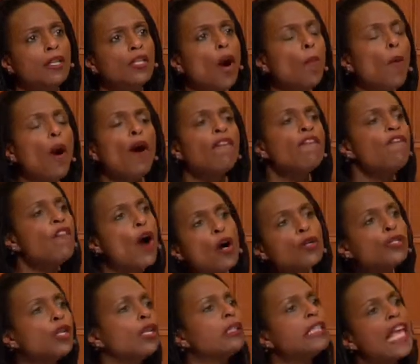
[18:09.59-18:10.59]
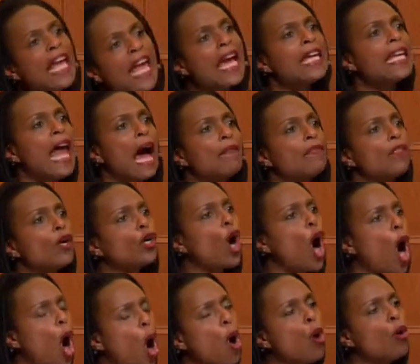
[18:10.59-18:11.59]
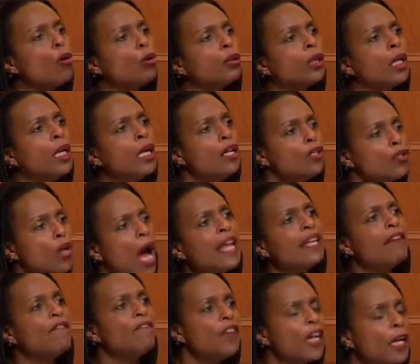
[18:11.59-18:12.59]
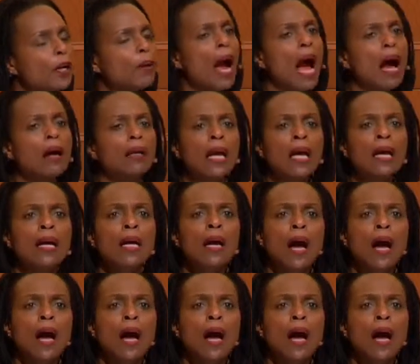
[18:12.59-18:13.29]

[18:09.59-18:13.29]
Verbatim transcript: No more folks are laying out in the cold trying to figure out